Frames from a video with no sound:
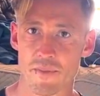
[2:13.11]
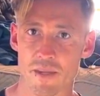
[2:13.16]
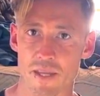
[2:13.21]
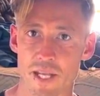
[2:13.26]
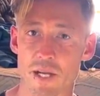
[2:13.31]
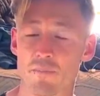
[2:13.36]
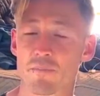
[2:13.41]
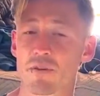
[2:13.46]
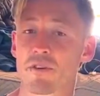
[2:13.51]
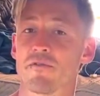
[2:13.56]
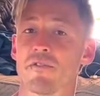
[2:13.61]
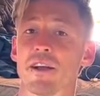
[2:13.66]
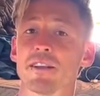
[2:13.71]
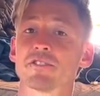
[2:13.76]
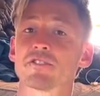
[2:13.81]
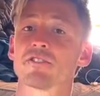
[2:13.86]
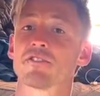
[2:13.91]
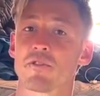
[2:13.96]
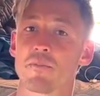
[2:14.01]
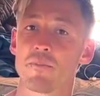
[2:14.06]
And it prevents
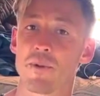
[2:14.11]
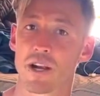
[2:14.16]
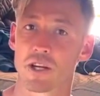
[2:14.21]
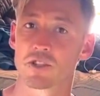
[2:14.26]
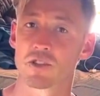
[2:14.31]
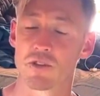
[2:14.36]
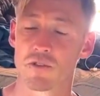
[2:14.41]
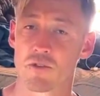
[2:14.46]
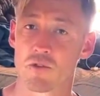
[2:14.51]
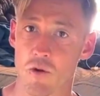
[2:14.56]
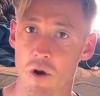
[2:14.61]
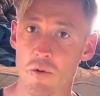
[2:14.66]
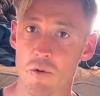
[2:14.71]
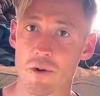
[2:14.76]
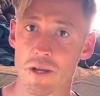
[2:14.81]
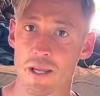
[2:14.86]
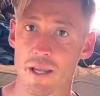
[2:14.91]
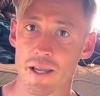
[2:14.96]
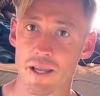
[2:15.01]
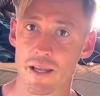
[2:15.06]
them from actually
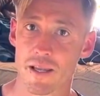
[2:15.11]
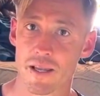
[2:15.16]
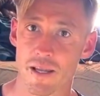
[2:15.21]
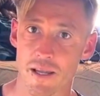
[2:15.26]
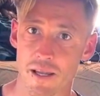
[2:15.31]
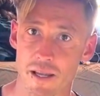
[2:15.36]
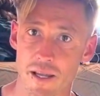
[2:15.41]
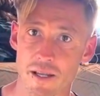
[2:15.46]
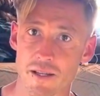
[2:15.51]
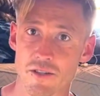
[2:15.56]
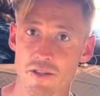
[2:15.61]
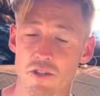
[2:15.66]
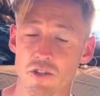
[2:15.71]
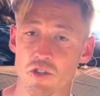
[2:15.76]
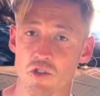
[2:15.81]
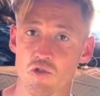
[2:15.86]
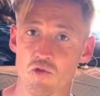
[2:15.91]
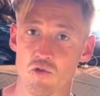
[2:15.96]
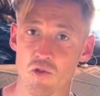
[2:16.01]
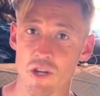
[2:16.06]
growing into the
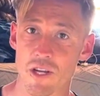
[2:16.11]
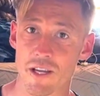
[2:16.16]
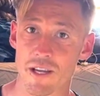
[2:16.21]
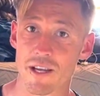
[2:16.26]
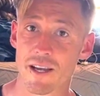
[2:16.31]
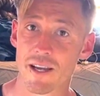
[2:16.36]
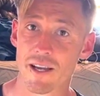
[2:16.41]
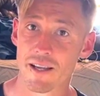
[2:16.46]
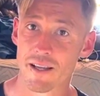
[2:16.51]
tree